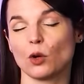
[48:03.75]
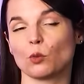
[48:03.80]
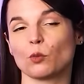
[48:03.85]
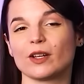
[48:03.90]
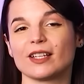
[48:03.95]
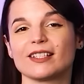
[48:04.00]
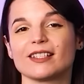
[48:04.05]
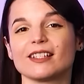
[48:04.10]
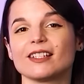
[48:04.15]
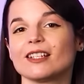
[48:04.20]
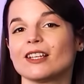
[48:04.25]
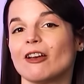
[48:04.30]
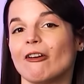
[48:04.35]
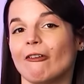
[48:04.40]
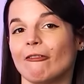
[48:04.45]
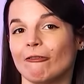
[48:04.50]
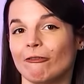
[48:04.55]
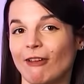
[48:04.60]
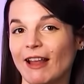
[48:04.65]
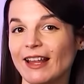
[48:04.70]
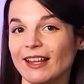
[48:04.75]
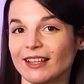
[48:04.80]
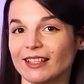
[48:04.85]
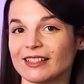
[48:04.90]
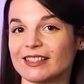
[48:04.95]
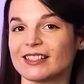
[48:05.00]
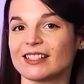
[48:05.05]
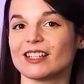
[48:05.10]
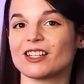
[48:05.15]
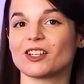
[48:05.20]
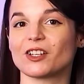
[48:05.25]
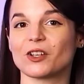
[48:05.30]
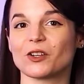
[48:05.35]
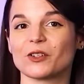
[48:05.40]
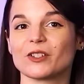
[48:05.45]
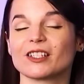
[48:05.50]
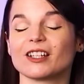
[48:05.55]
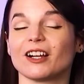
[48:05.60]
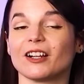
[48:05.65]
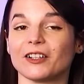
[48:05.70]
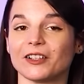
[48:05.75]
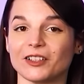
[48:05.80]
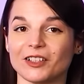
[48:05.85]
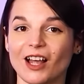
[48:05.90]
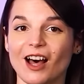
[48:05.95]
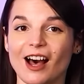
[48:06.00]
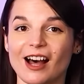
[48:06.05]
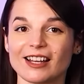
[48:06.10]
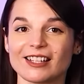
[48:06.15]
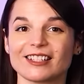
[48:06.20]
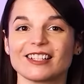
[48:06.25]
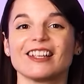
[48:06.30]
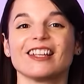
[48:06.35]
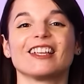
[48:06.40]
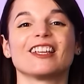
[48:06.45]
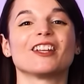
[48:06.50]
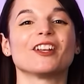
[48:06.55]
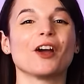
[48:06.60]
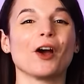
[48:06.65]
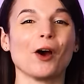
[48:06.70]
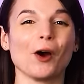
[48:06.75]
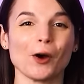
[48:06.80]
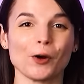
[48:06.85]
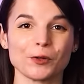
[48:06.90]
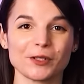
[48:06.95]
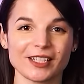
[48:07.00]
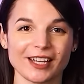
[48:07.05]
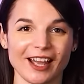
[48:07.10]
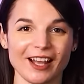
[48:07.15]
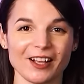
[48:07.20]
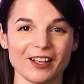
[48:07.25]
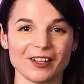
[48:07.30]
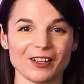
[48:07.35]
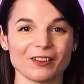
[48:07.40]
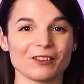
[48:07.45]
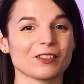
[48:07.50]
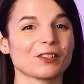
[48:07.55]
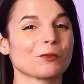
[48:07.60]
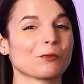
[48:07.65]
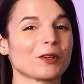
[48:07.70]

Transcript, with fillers: We see vacancy used a lot in hotels,